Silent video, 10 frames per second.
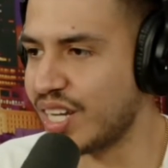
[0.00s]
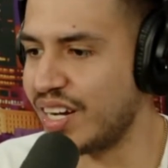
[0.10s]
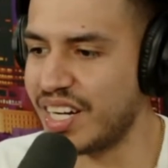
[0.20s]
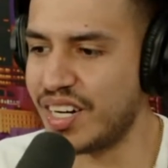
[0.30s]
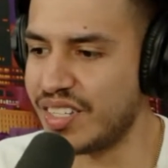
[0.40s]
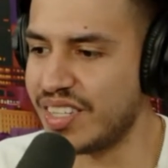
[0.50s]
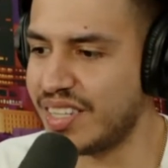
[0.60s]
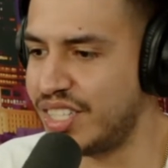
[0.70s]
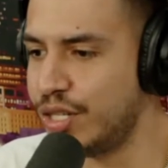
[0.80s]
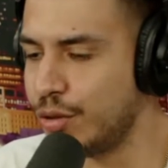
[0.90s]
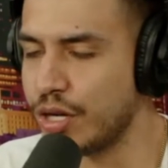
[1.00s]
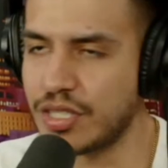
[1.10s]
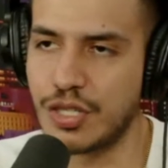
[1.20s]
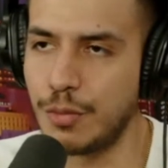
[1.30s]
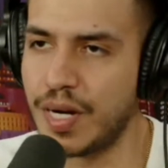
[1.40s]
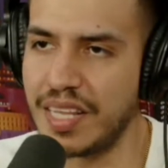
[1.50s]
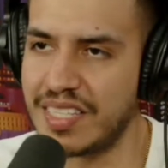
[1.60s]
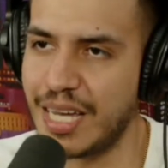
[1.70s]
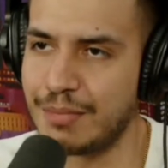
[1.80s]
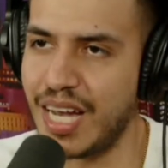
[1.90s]
out here and you look stupid at the
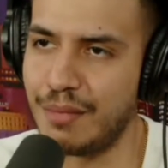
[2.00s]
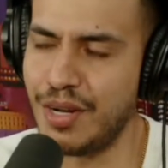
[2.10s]
same time.